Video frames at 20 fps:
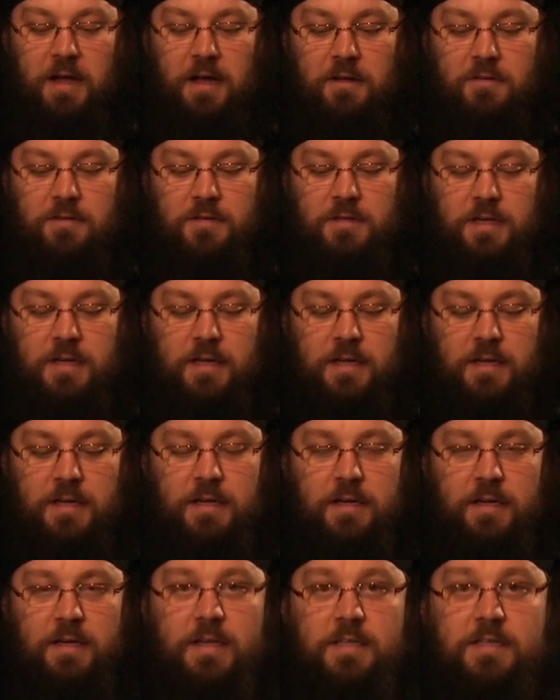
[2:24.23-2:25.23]
out
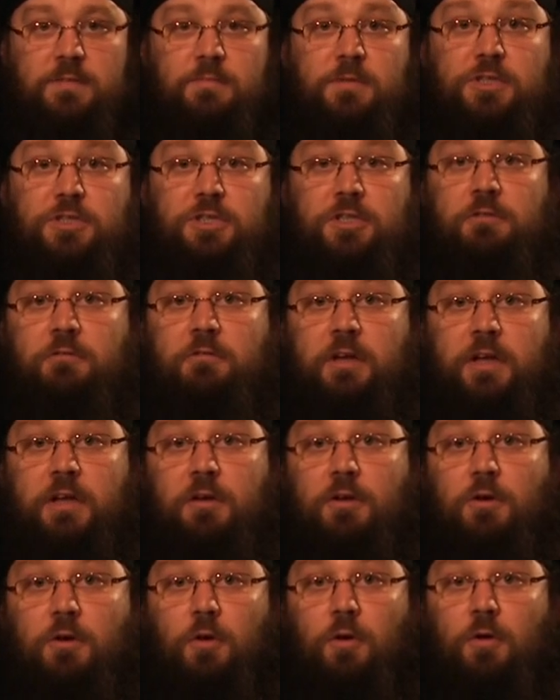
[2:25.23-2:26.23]
its missionary
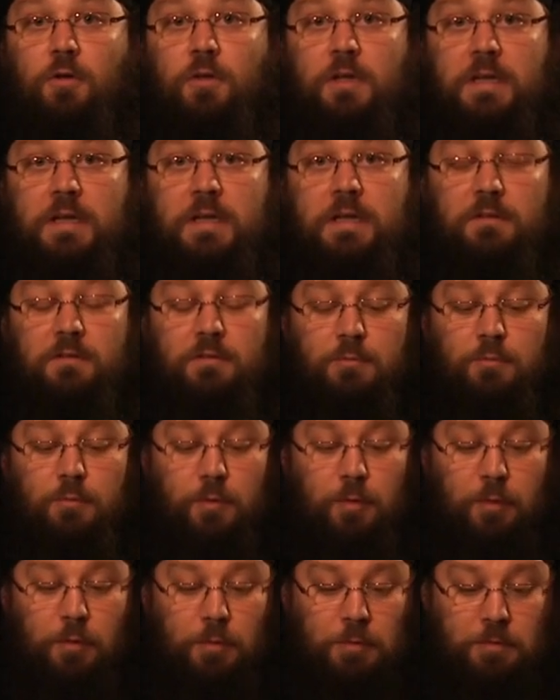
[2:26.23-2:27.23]
calling in the
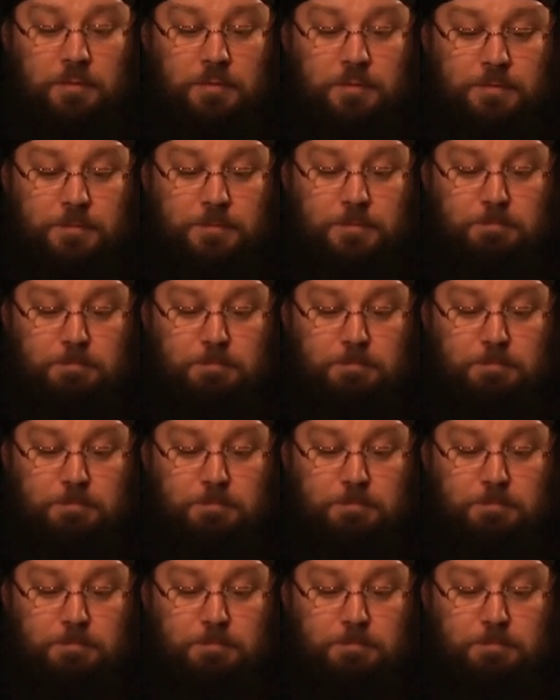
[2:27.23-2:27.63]
world?